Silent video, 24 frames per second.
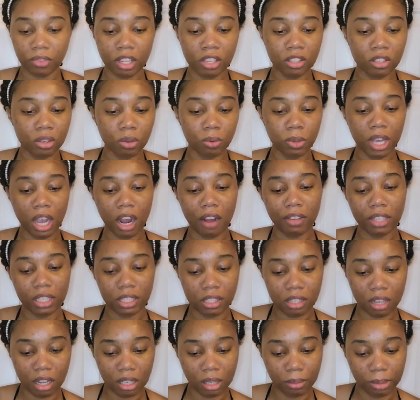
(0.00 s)
So we already
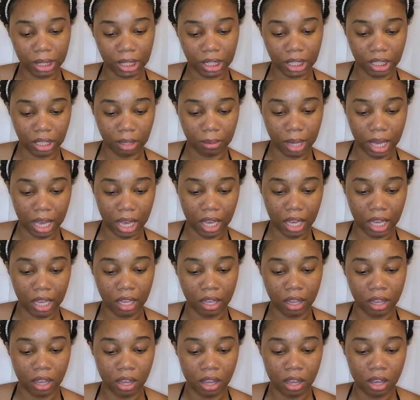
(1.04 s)
saw the bikini bag,
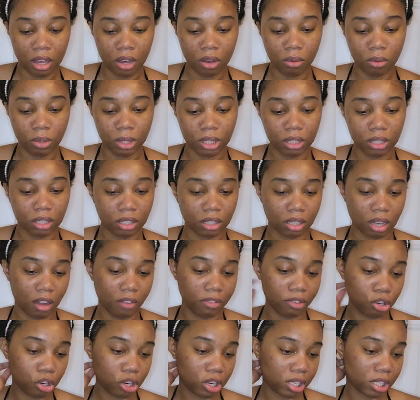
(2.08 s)
which
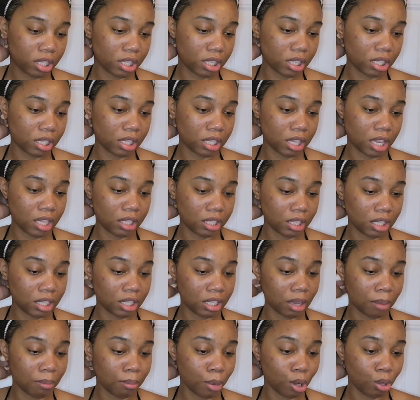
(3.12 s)
of course it says
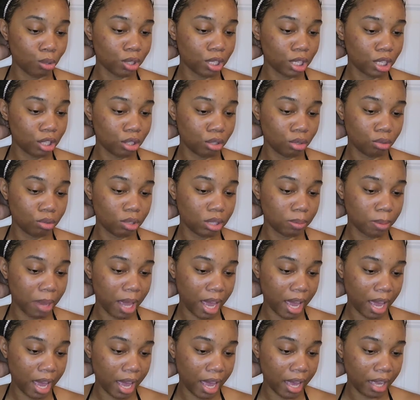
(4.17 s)
it's a multi-use
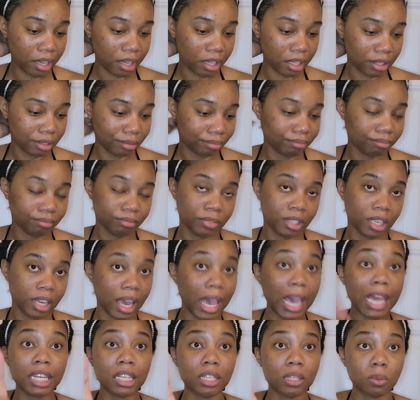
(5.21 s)
bag
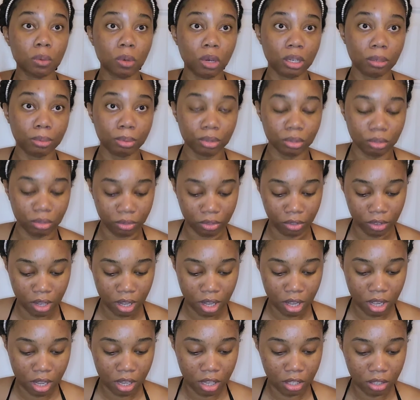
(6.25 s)
and it's waterproof.
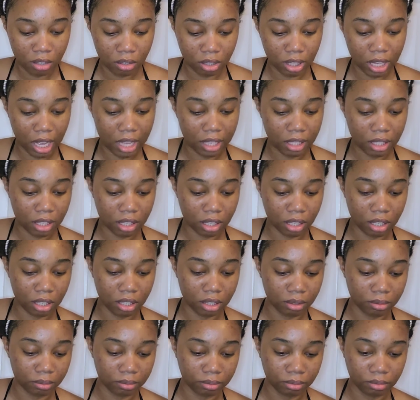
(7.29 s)
So that's
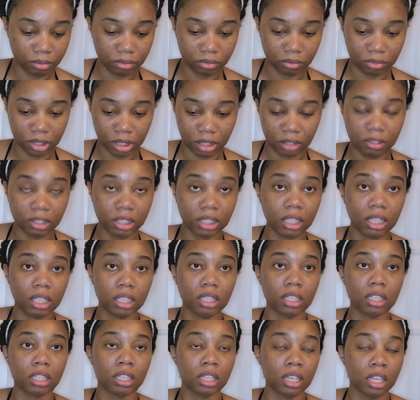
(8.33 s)
really, really
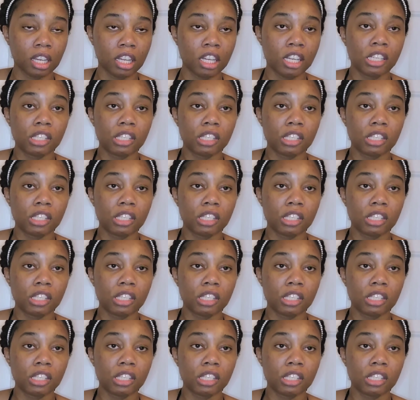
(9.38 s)
good.